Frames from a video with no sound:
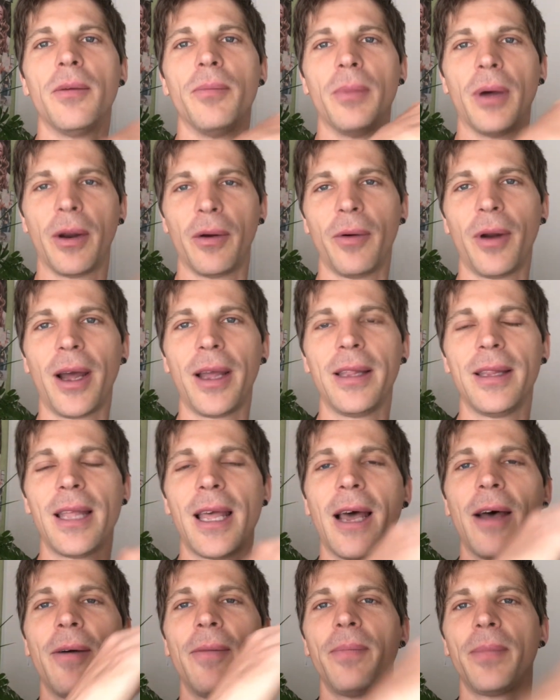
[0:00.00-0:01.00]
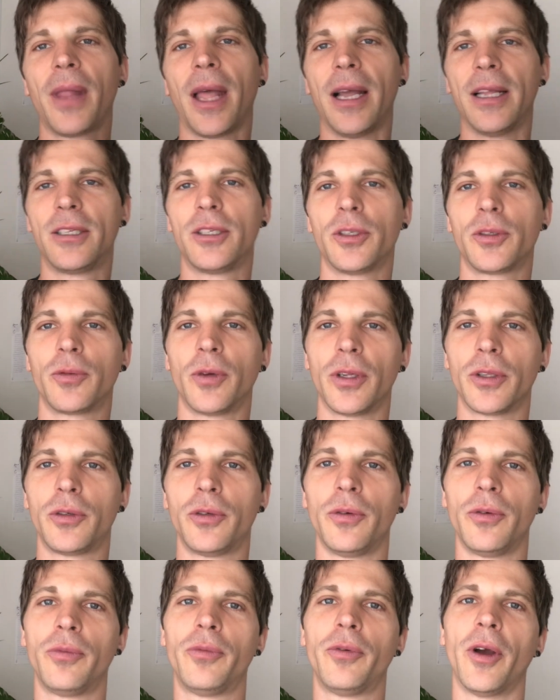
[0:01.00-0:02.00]
But right now, I just want
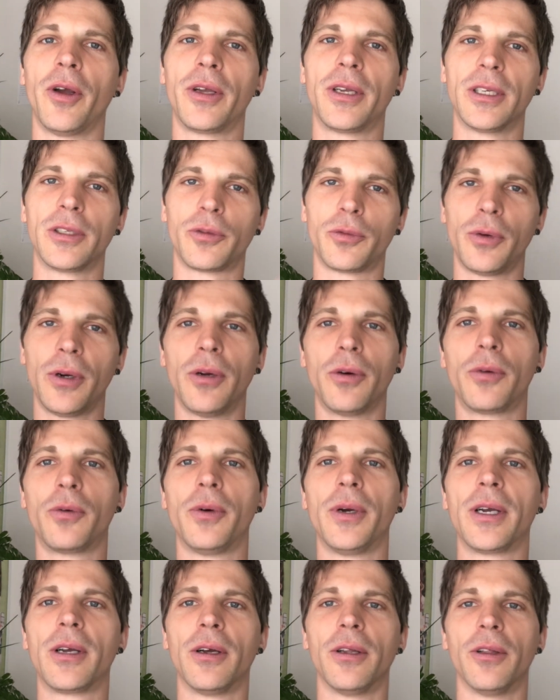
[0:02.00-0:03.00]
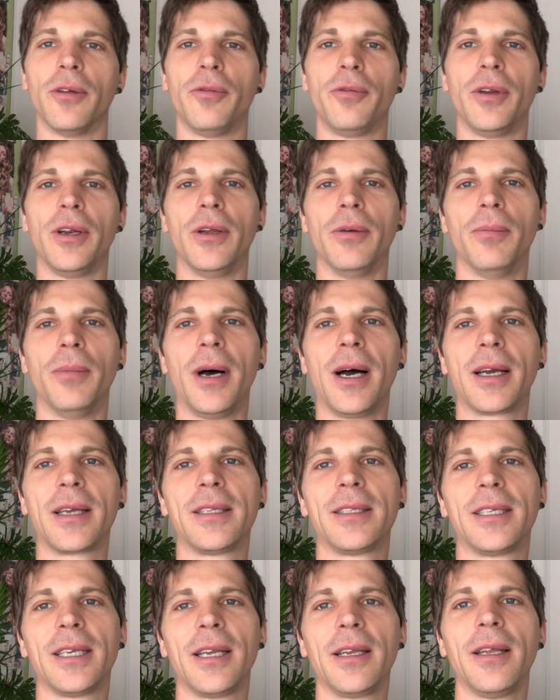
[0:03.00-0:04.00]
to focus real quick on affiliate
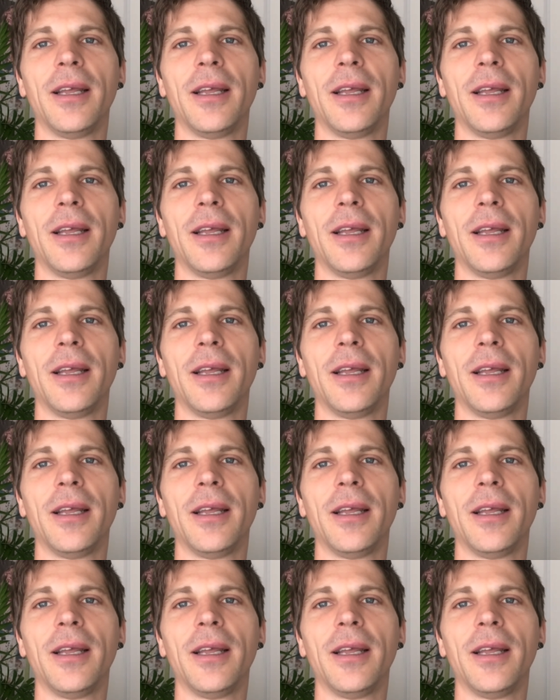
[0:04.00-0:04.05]
marketing.